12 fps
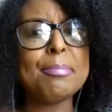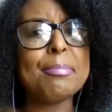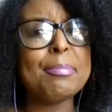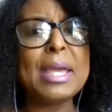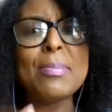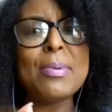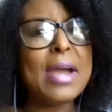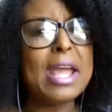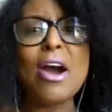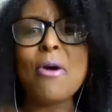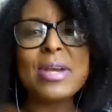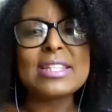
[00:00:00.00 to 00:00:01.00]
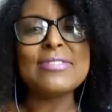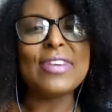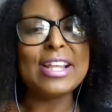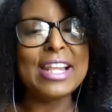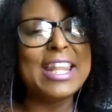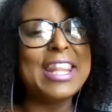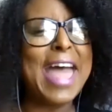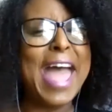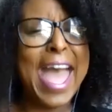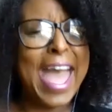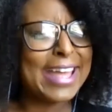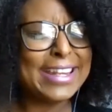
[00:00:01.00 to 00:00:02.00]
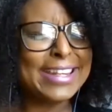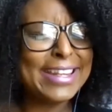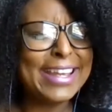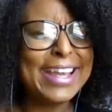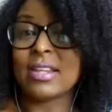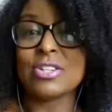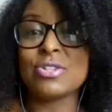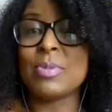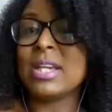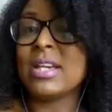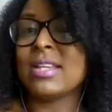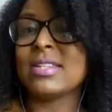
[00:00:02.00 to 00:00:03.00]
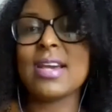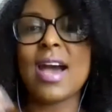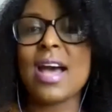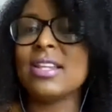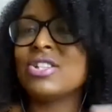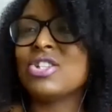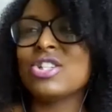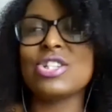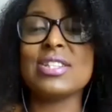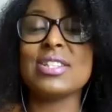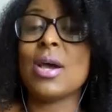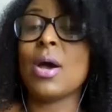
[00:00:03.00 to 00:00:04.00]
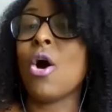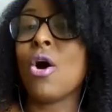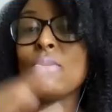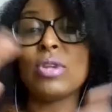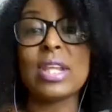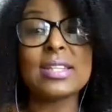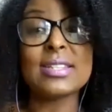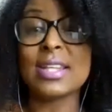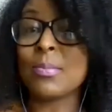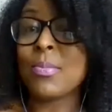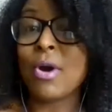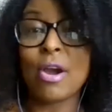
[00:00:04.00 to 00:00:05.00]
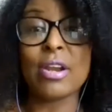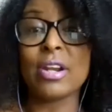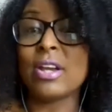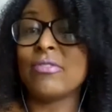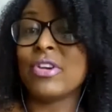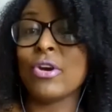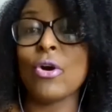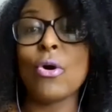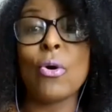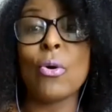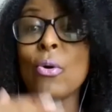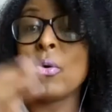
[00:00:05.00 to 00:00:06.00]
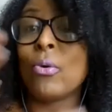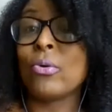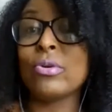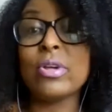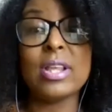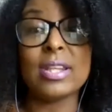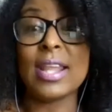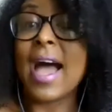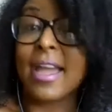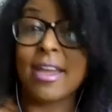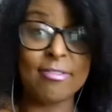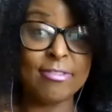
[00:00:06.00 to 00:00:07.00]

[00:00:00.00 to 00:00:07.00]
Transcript: people ain't always feeling that because college is just a holistic part of your whole life.